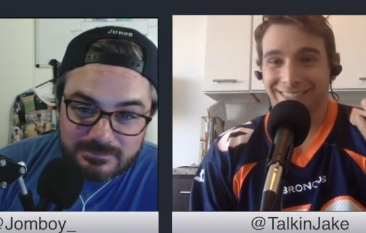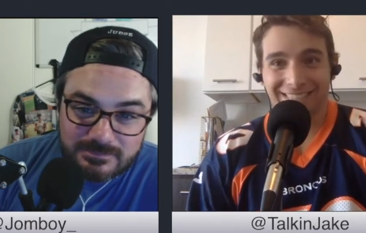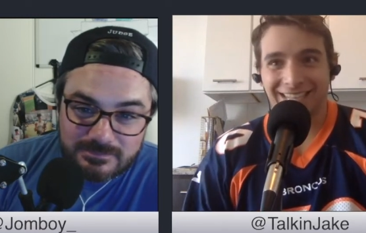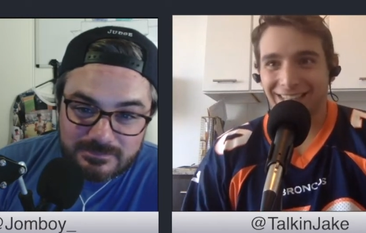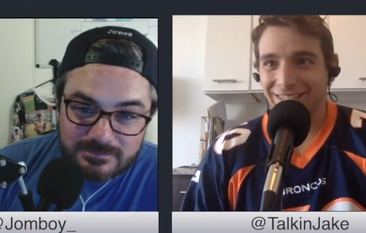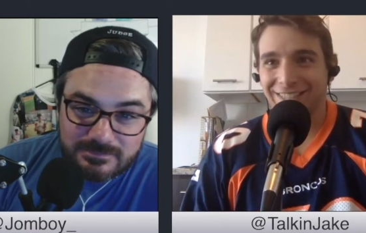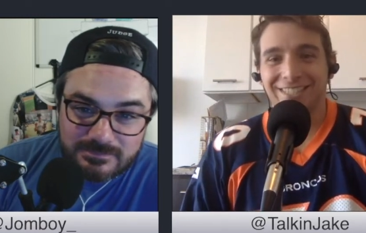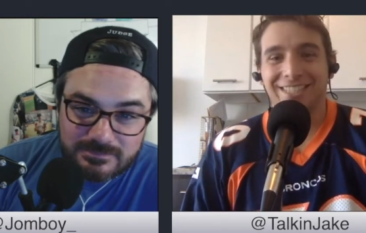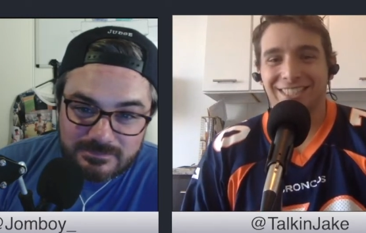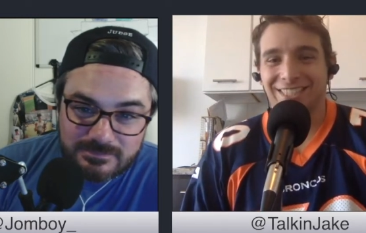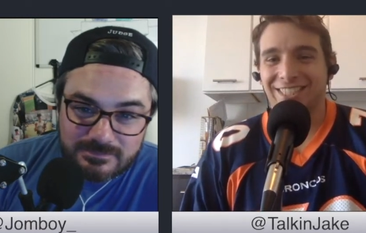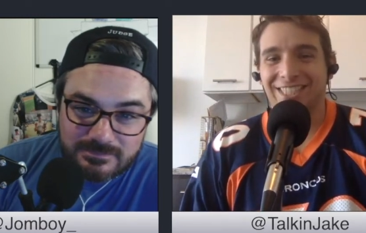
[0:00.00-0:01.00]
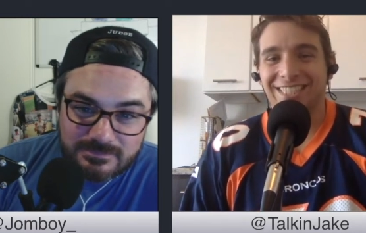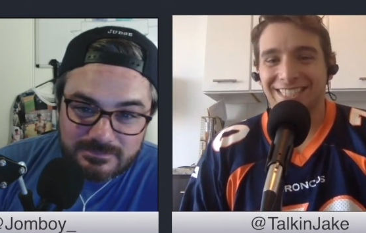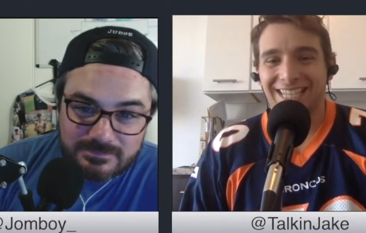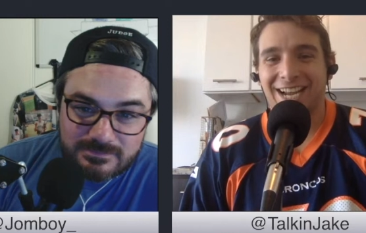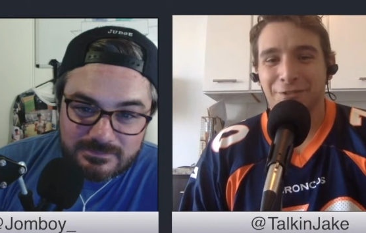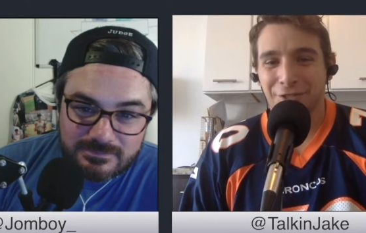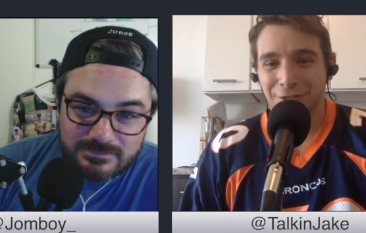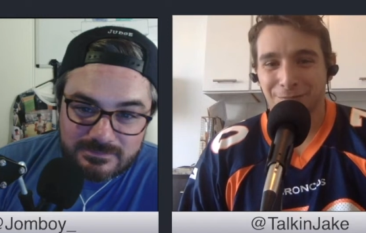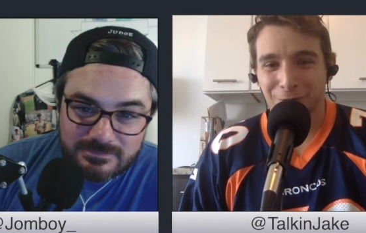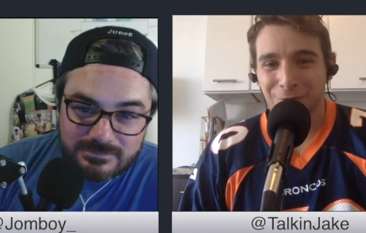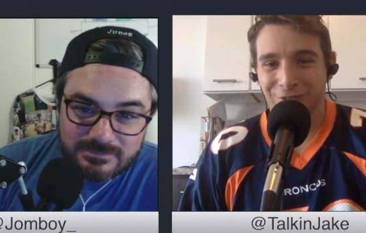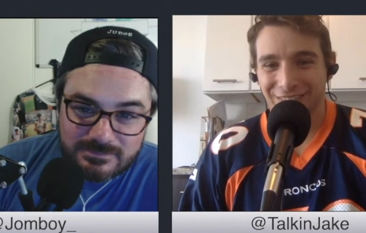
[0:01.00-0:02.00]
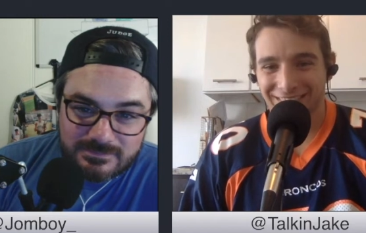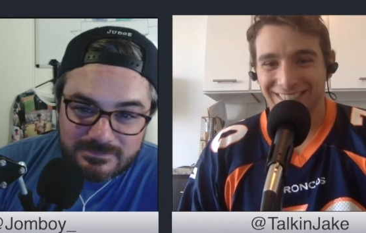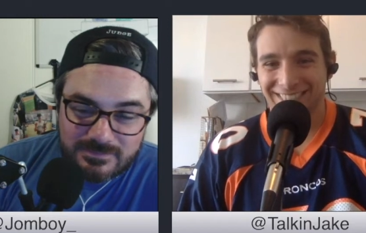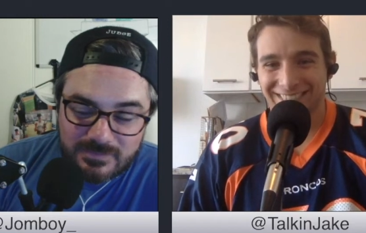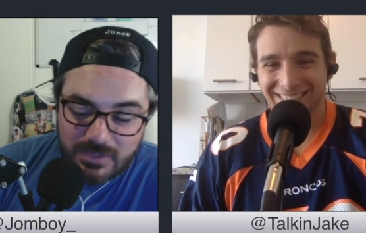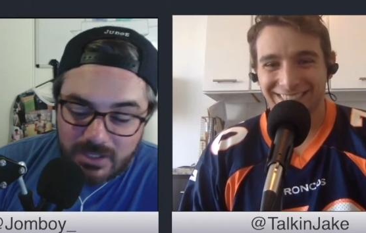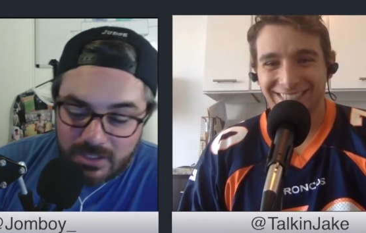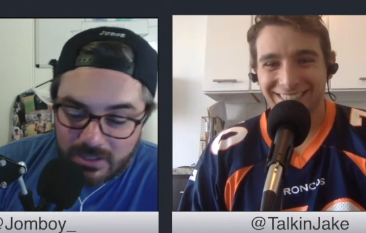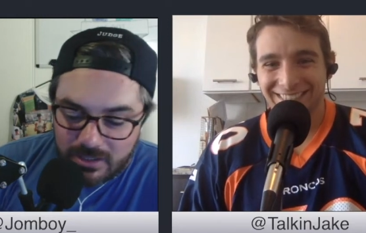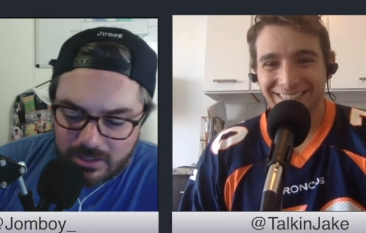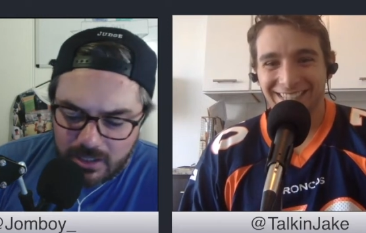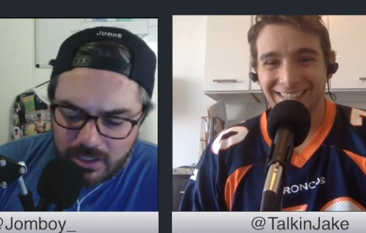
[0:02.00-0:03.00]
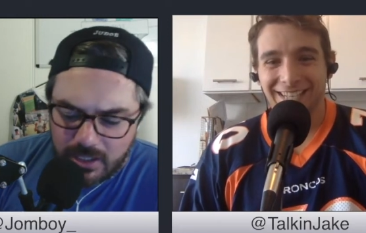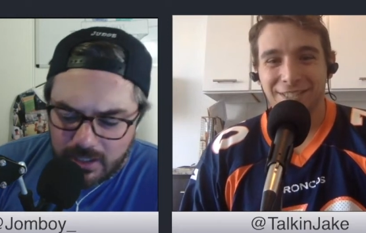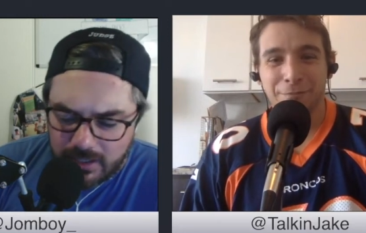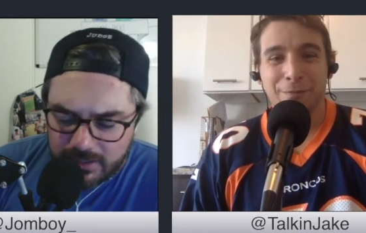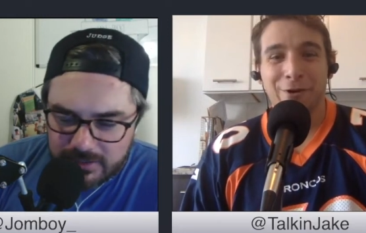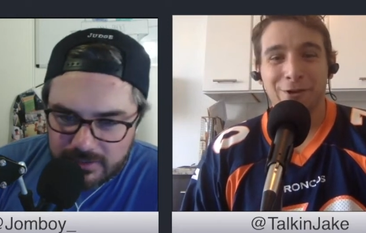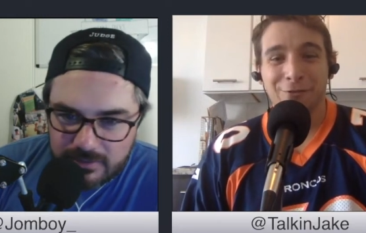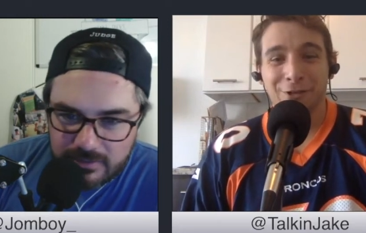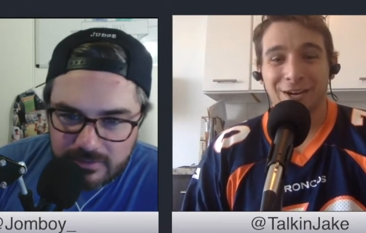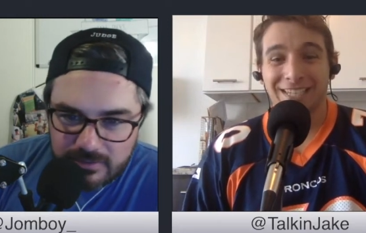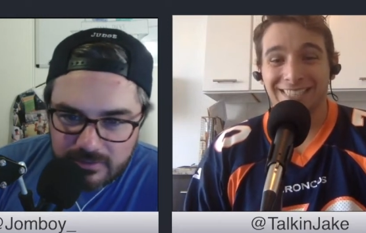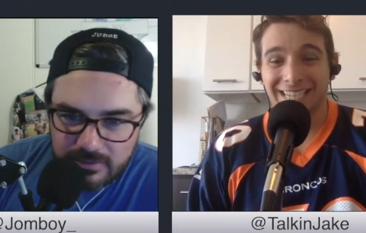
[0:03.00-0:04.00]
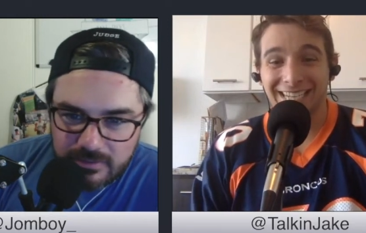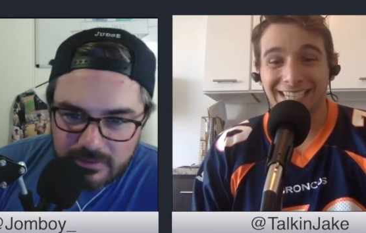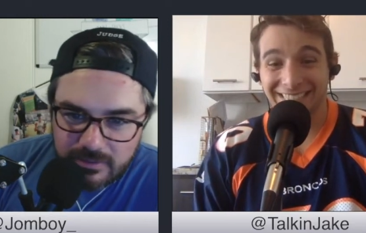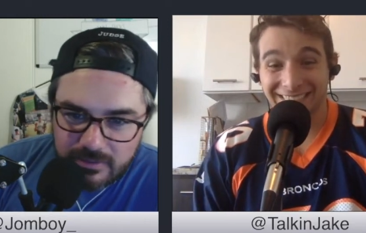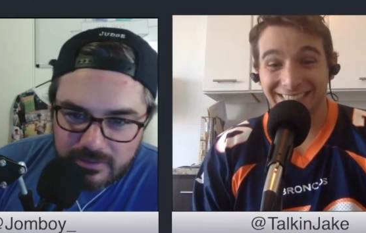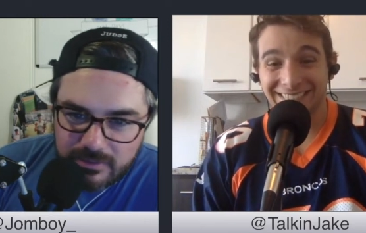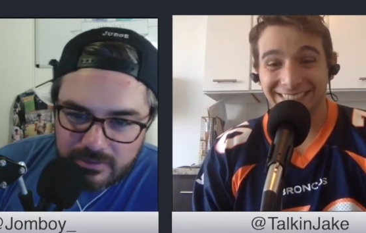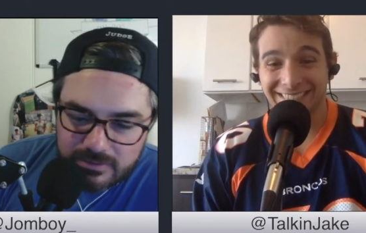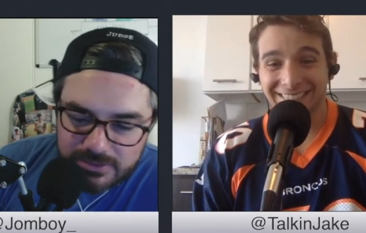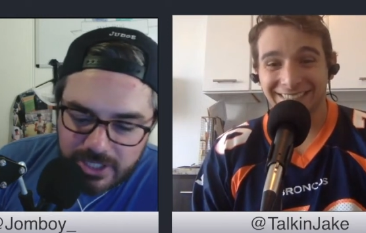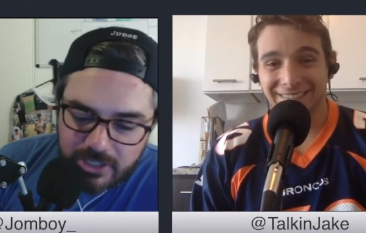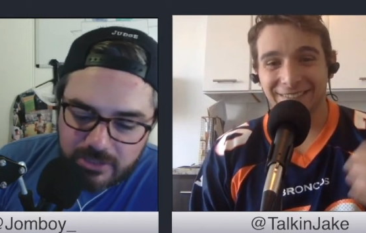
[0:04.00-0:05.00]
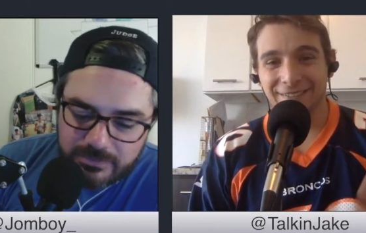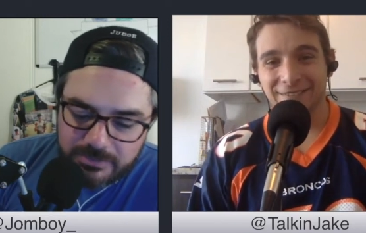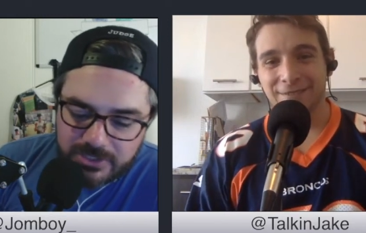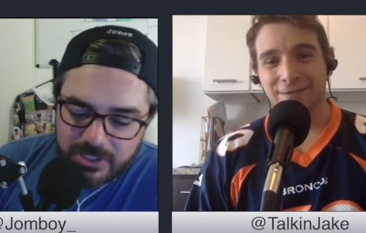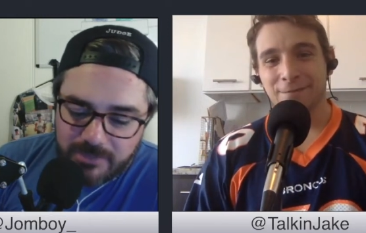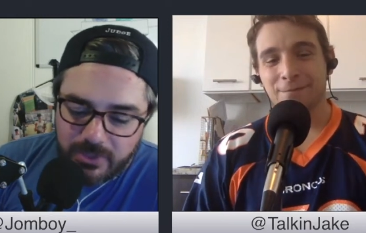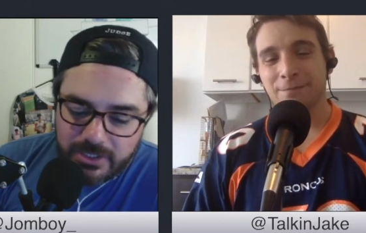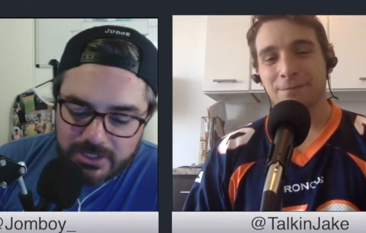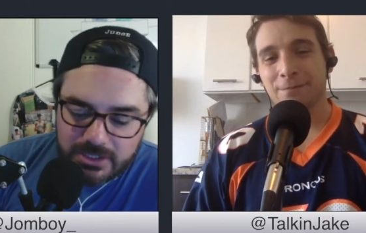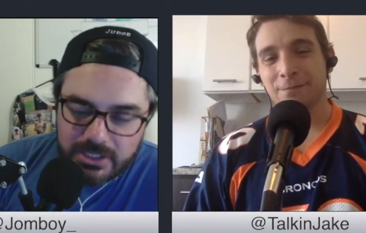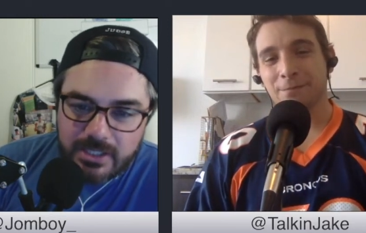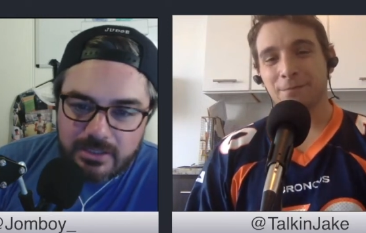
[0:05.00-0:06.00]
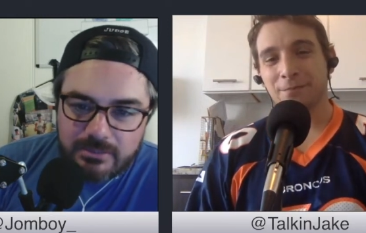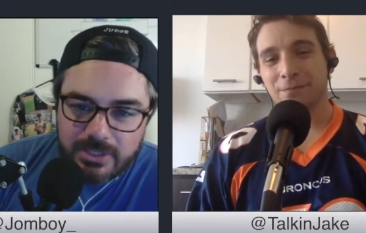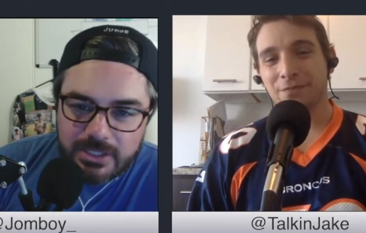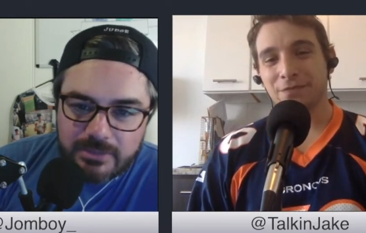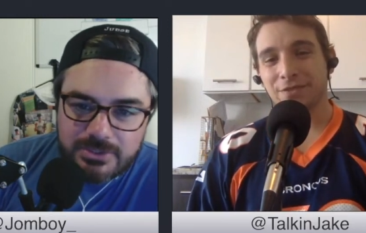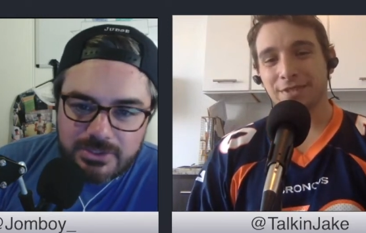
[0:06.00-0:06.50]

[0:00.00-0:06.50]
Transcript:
Speaker 1: He's got like six thousand movies.
Speaker 2: Like uh, that's a part of your identity. Jared from Subway did that, but he was